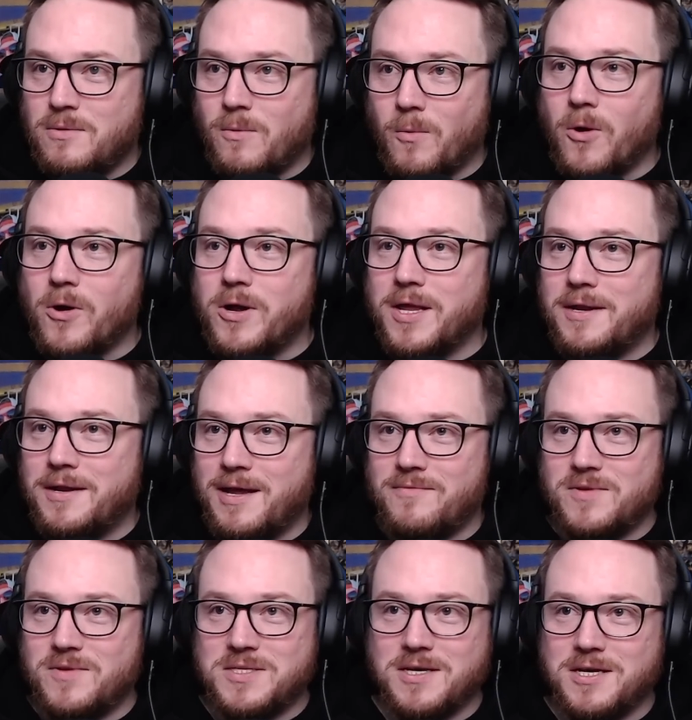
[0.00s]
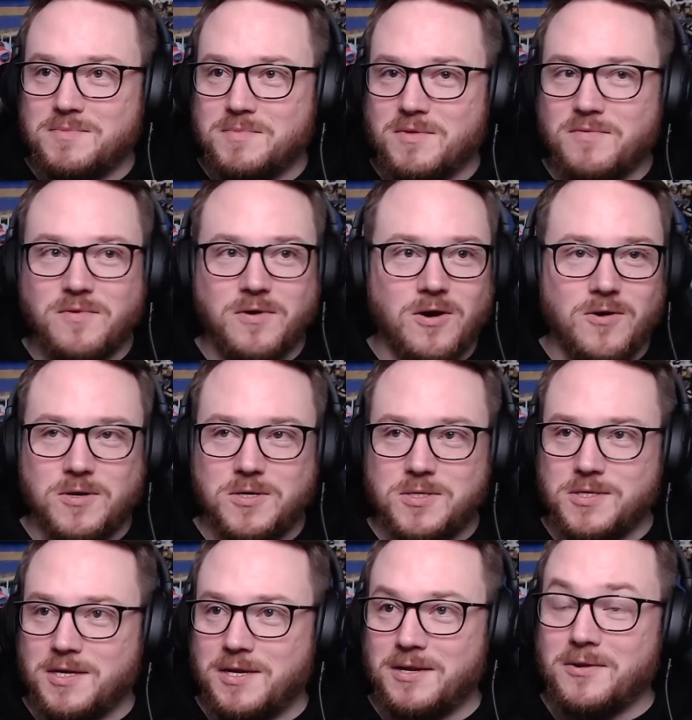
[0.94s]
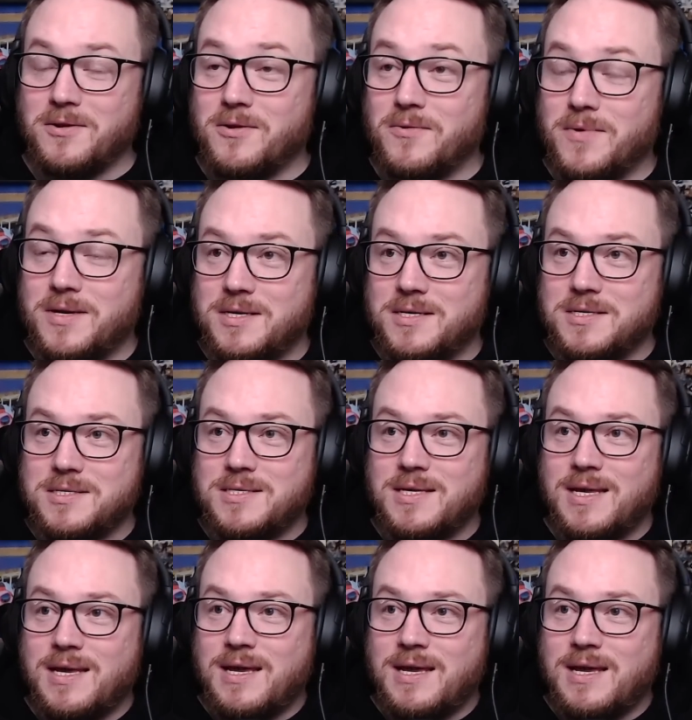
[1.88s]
walk-in advertisement for Orange, then I don't know what is.